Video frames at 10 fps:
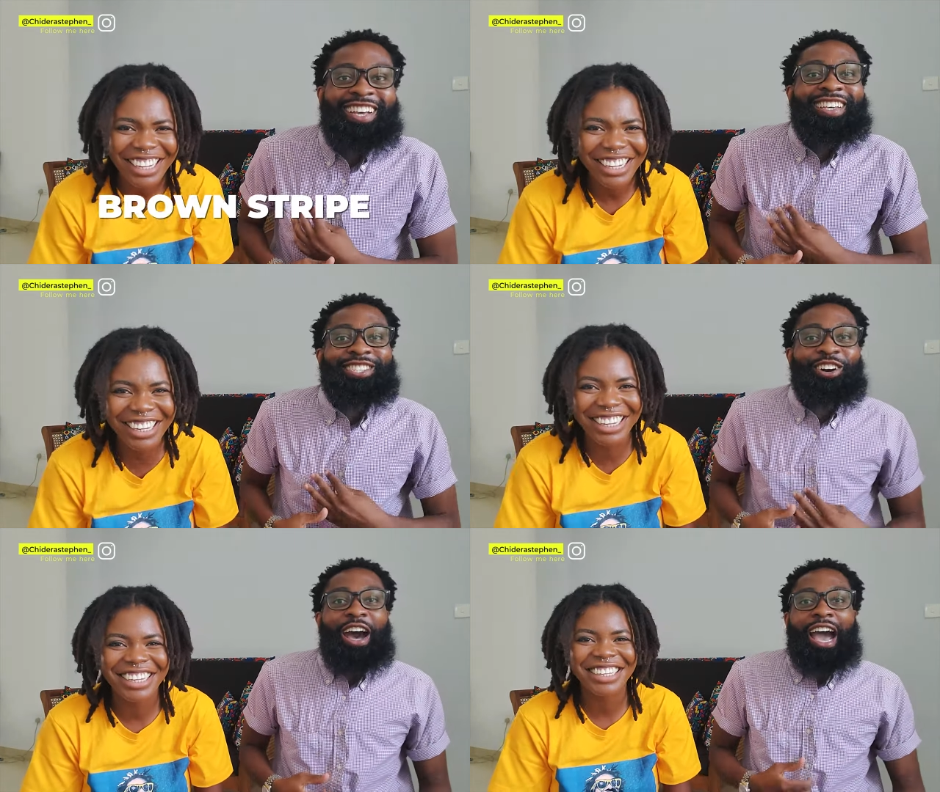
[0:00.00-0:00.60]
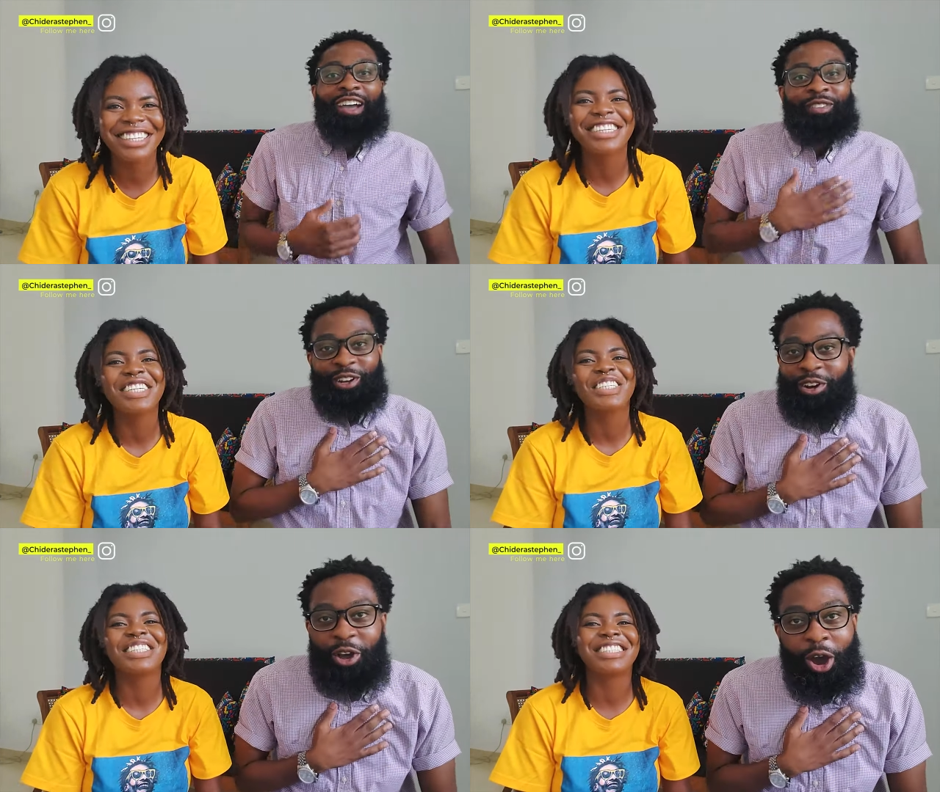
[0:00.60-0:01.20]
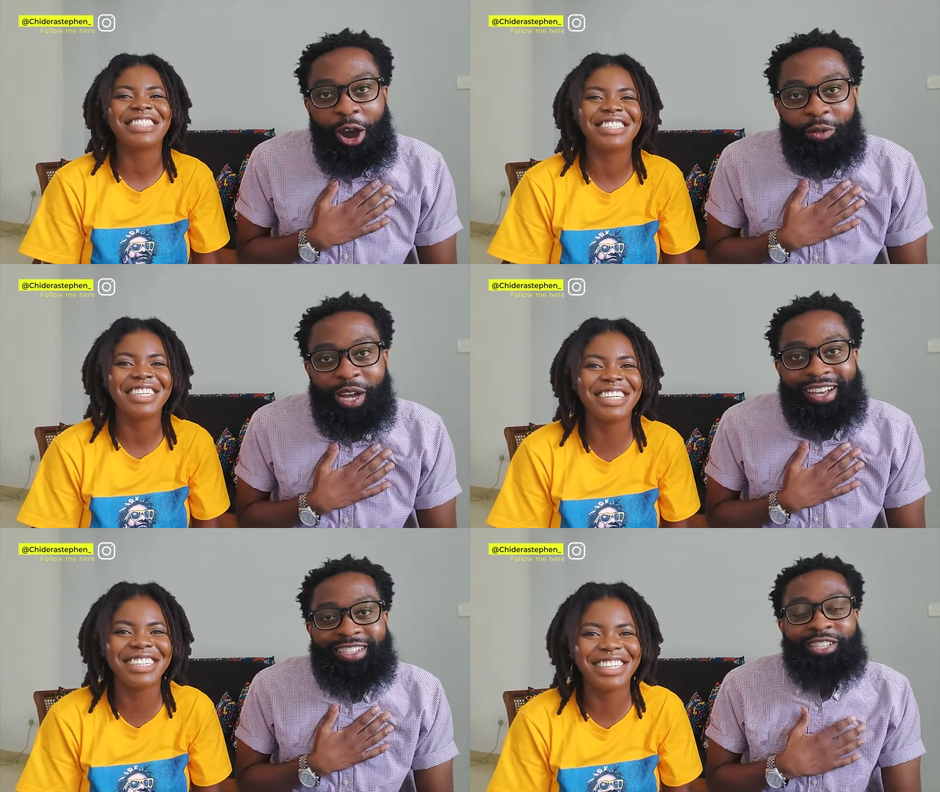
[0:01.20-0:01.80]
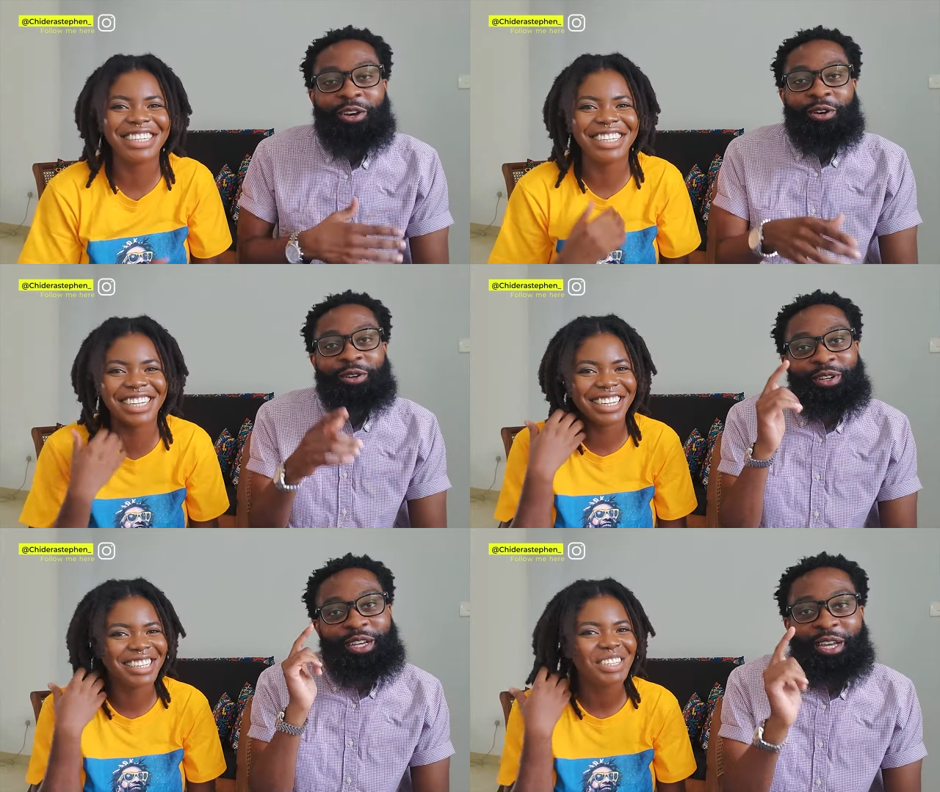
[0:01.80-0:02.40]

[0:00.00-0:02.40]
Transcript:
Speaker 1: So I've learned the hard way. So